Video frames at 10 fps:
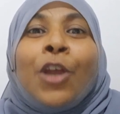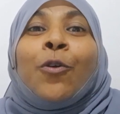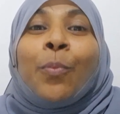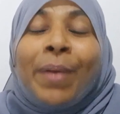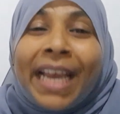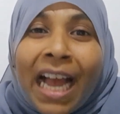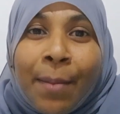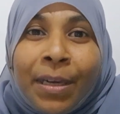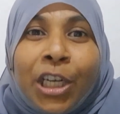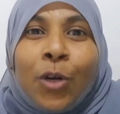you
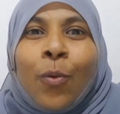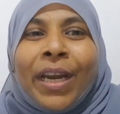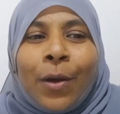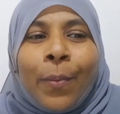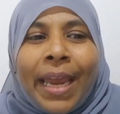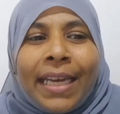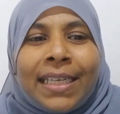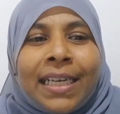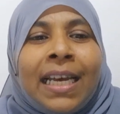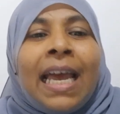become a new
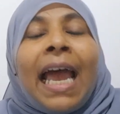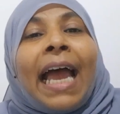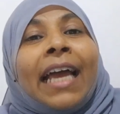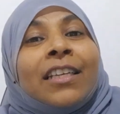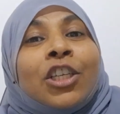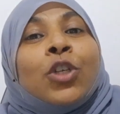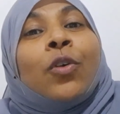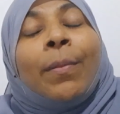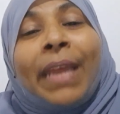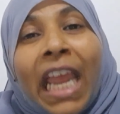innovator and you
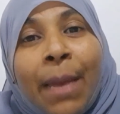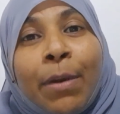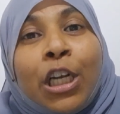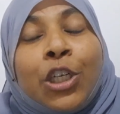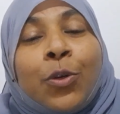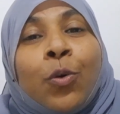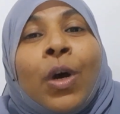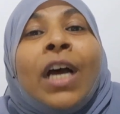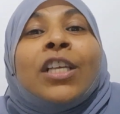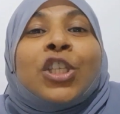will be able to
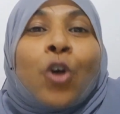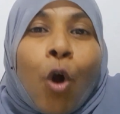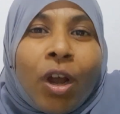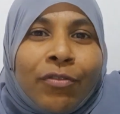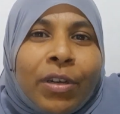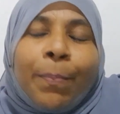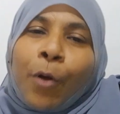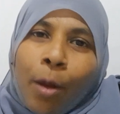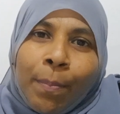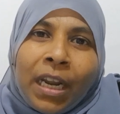solve a
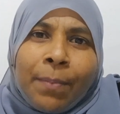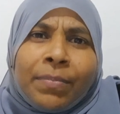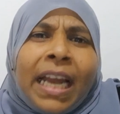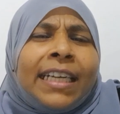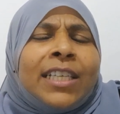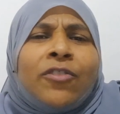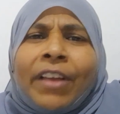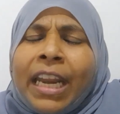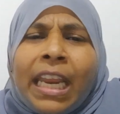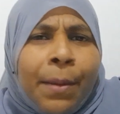problem that is
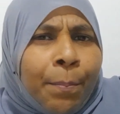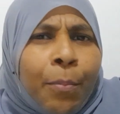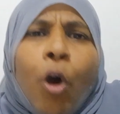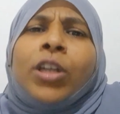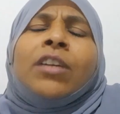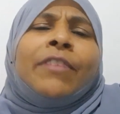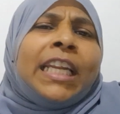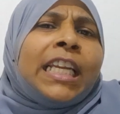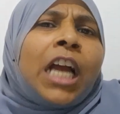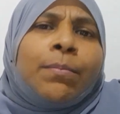very important when
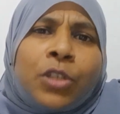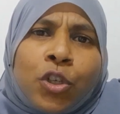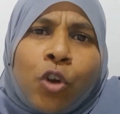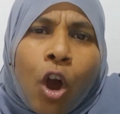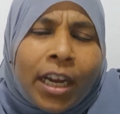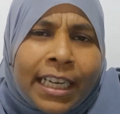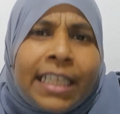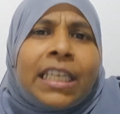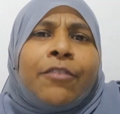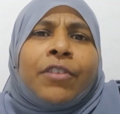it comes to
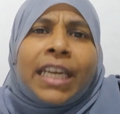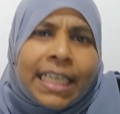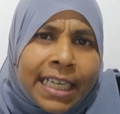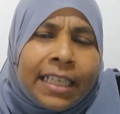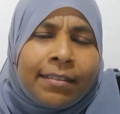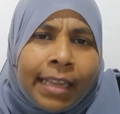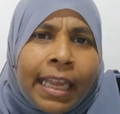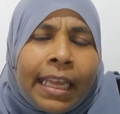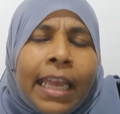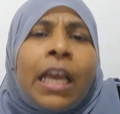cognitive critical
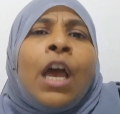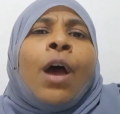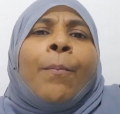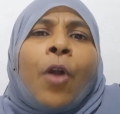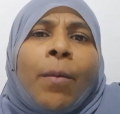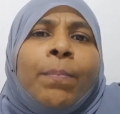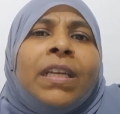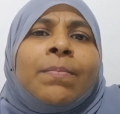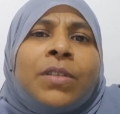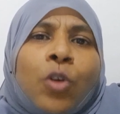thinking
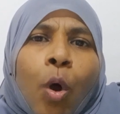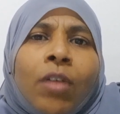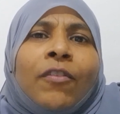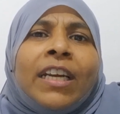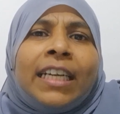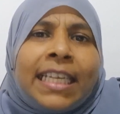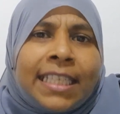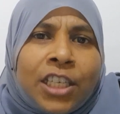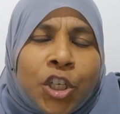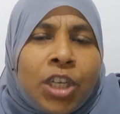problem solving
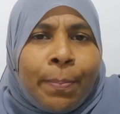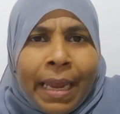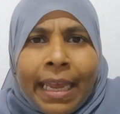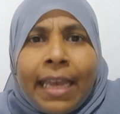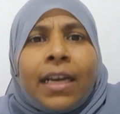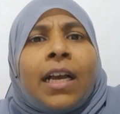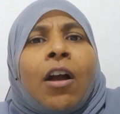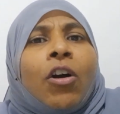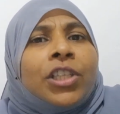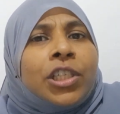decision making
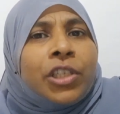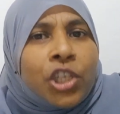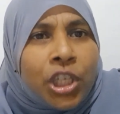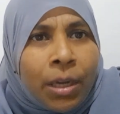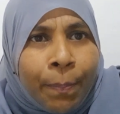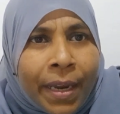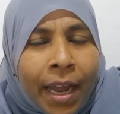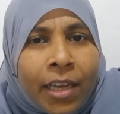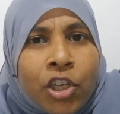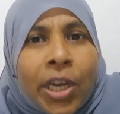according to Jean
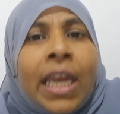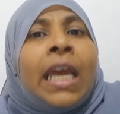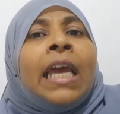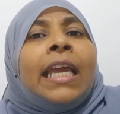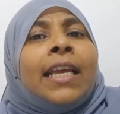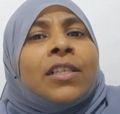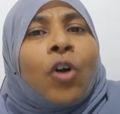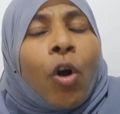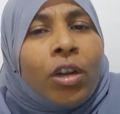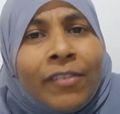Piaget he is
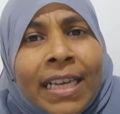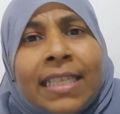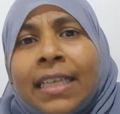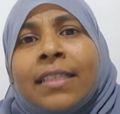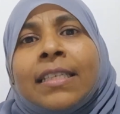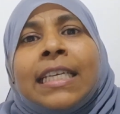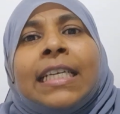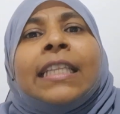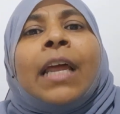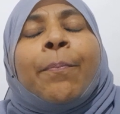always
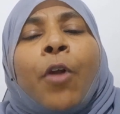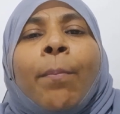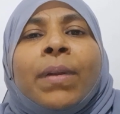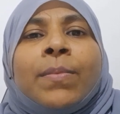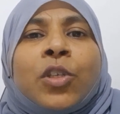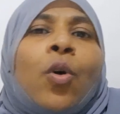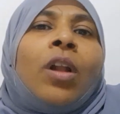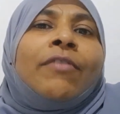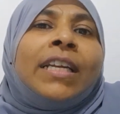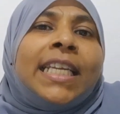considered that problem
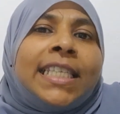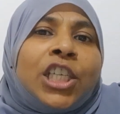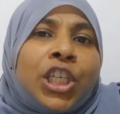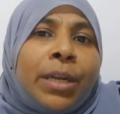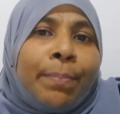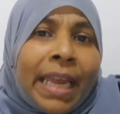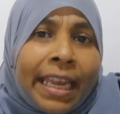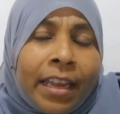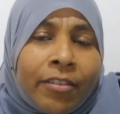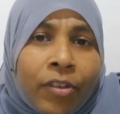solving decision
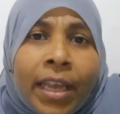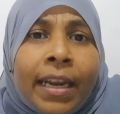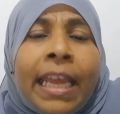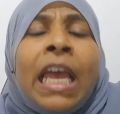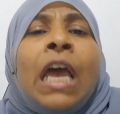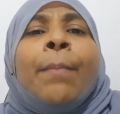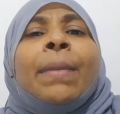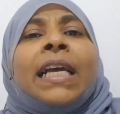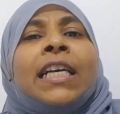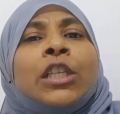making theory
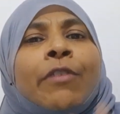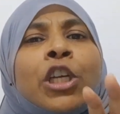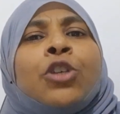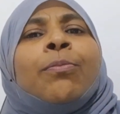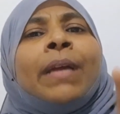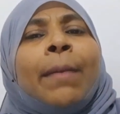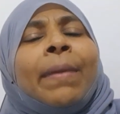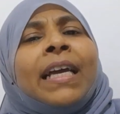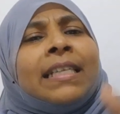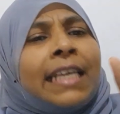because we should be
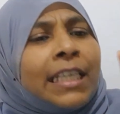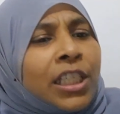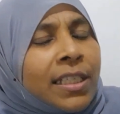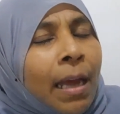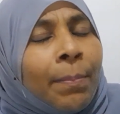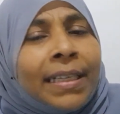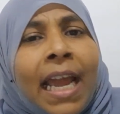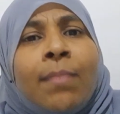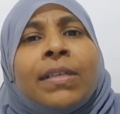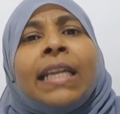because it
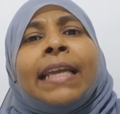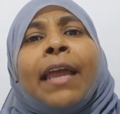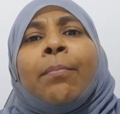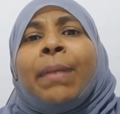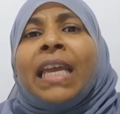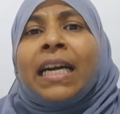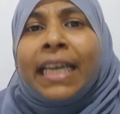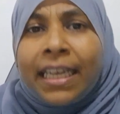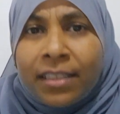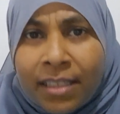sometimes it can be an
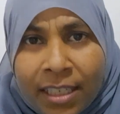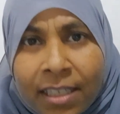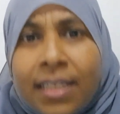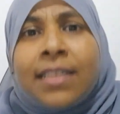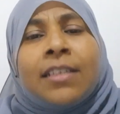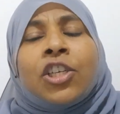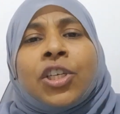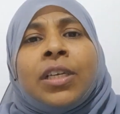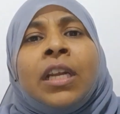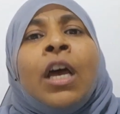instant
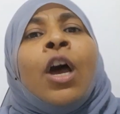decision